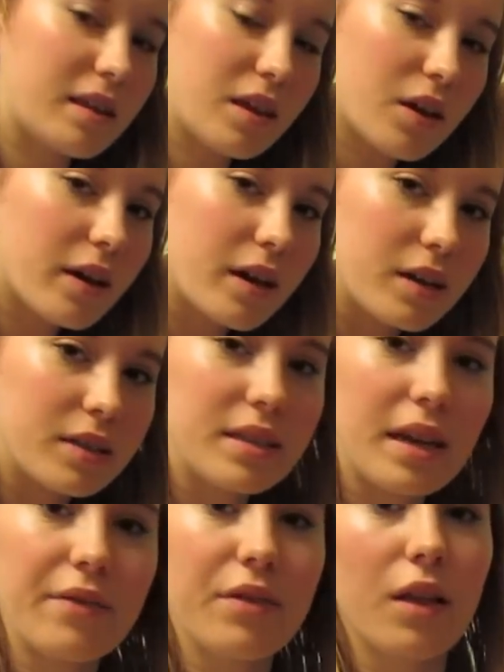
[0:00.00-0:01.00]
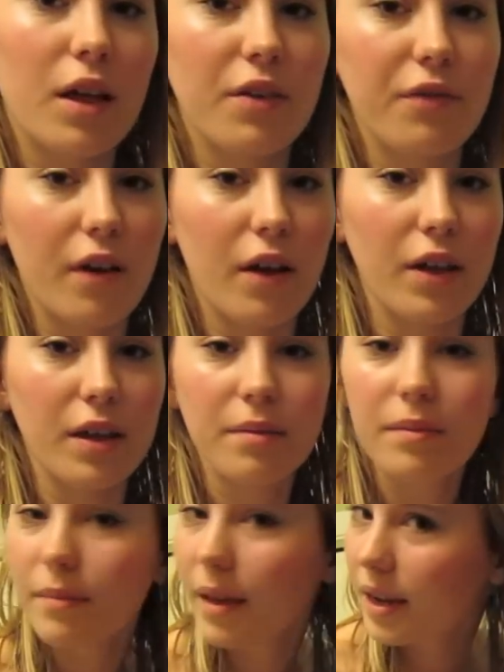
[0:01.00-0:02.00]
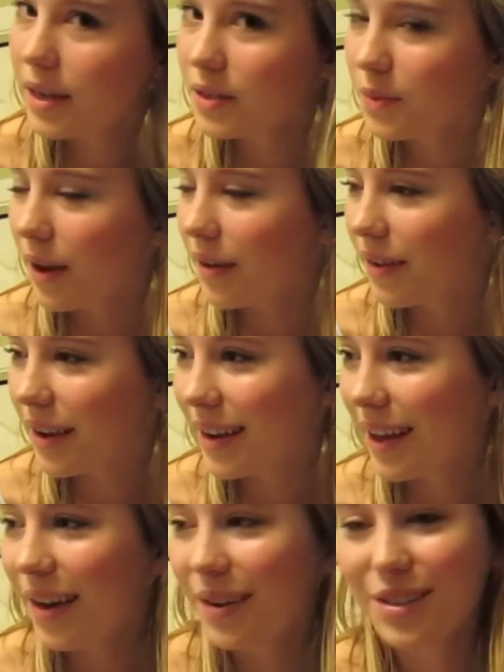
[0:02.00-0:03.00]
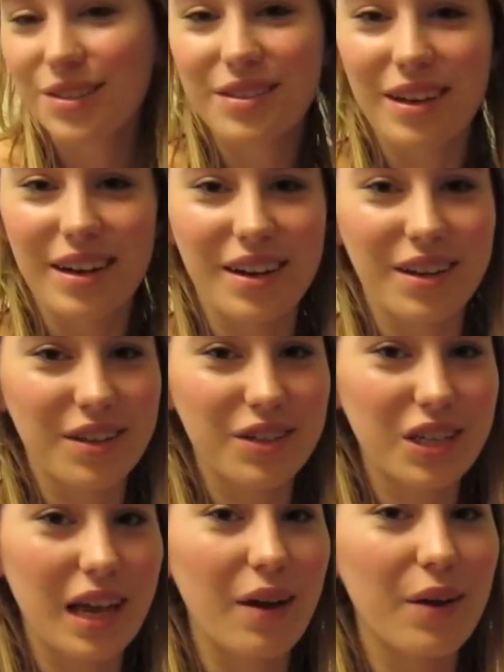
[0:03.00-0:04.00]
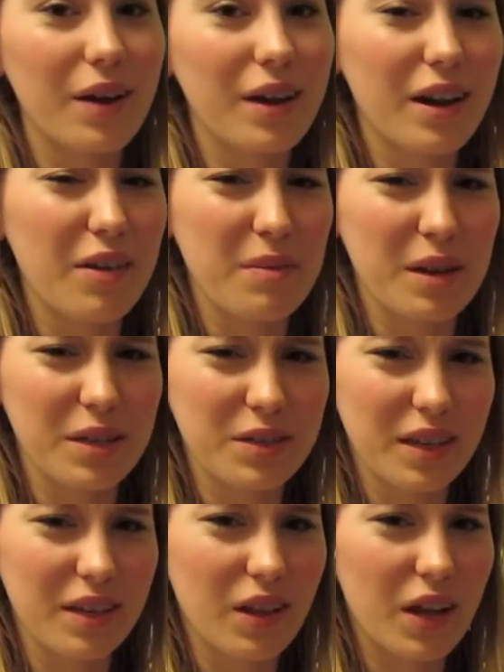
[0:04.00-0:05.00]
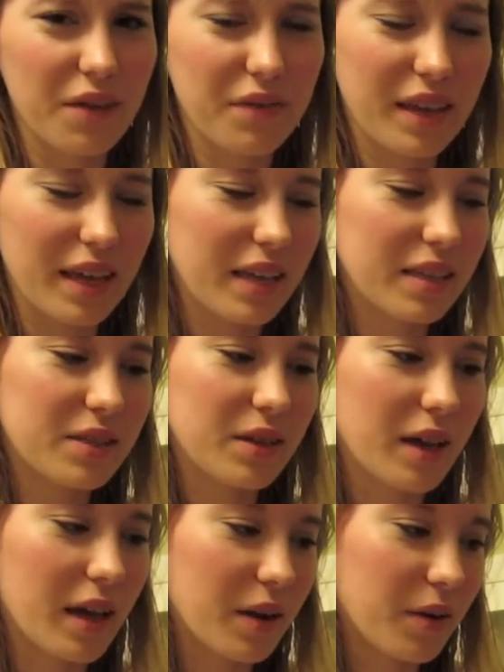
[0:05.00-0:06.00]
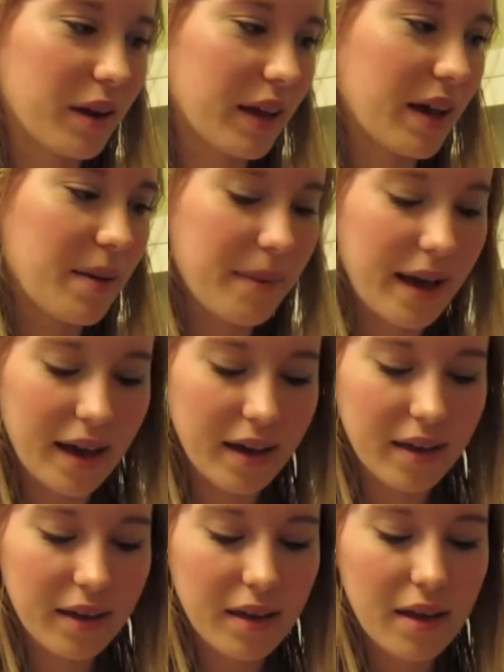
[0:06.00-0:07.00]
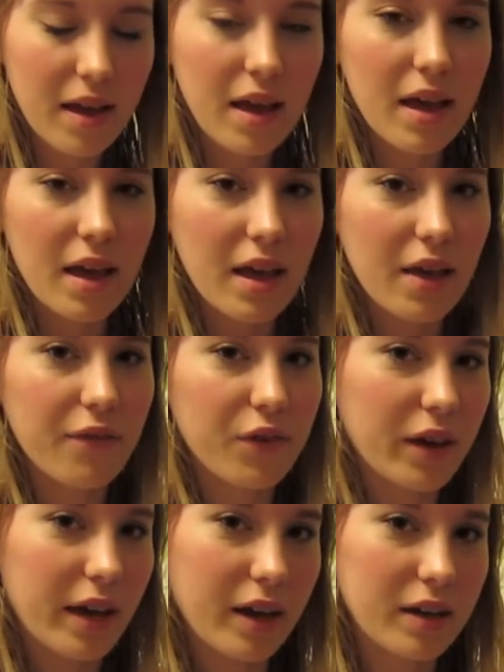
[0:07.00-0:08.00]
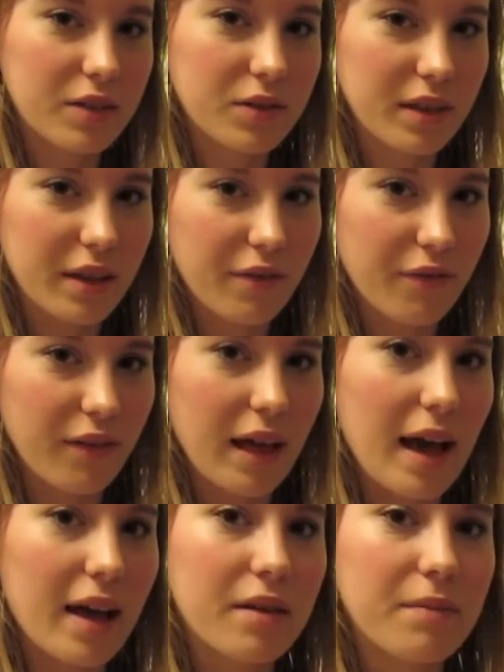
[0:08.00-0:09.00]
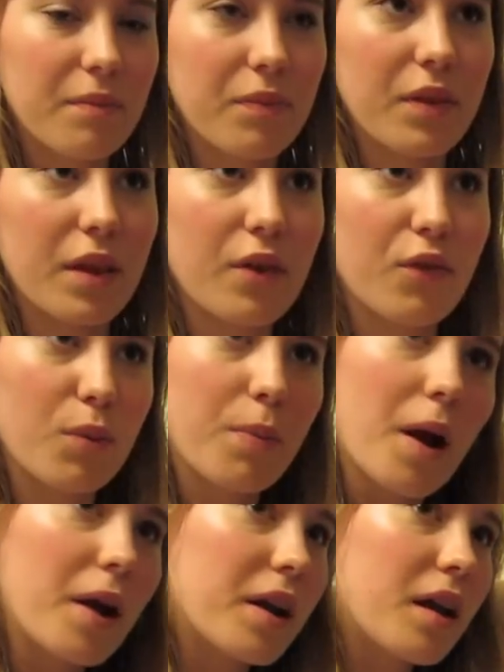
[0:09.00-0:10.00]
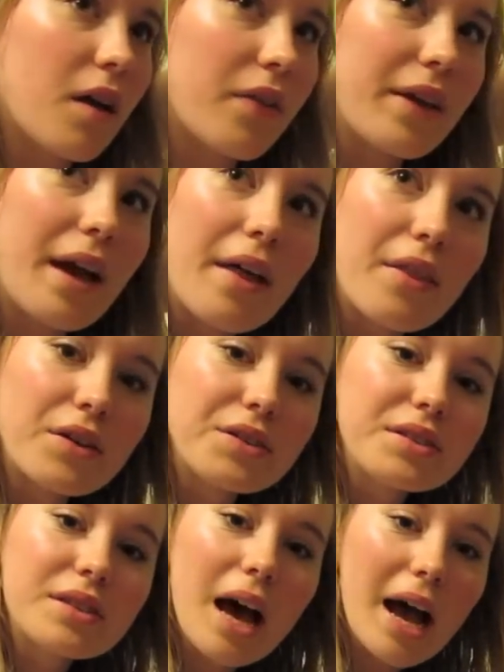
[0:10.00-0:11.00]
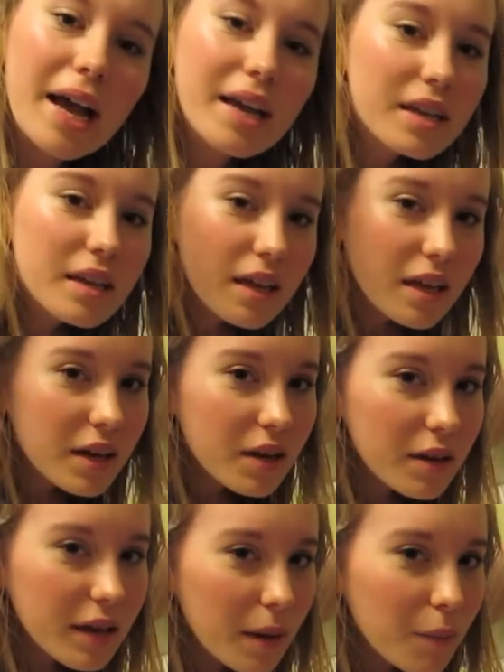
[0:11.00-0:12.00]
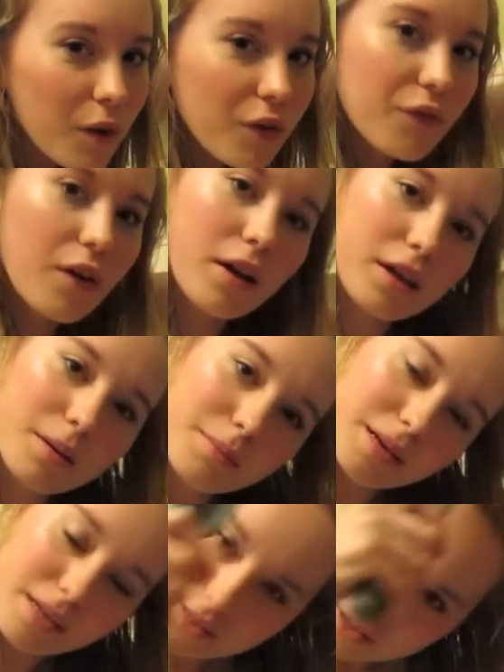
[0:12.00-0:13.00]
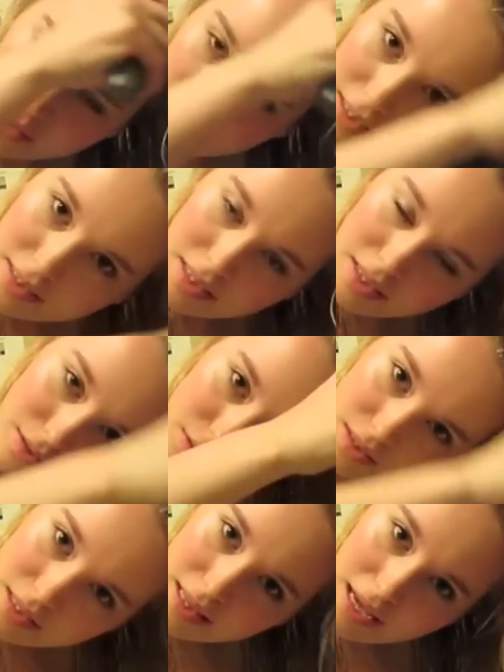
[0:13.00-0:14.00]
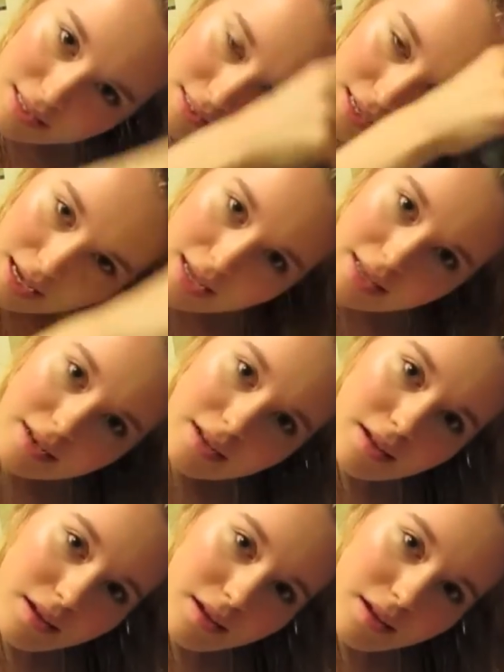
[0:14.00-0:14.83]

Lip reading: that your hair doesn't have a lot of volume, my hair is wet right now, I just got out of the shower, and I've been using a lot of heat, so I kind of want to cut back. If your hair is really flat, if you part it on the other side, it'll get more volume because your hair isn't used to that side.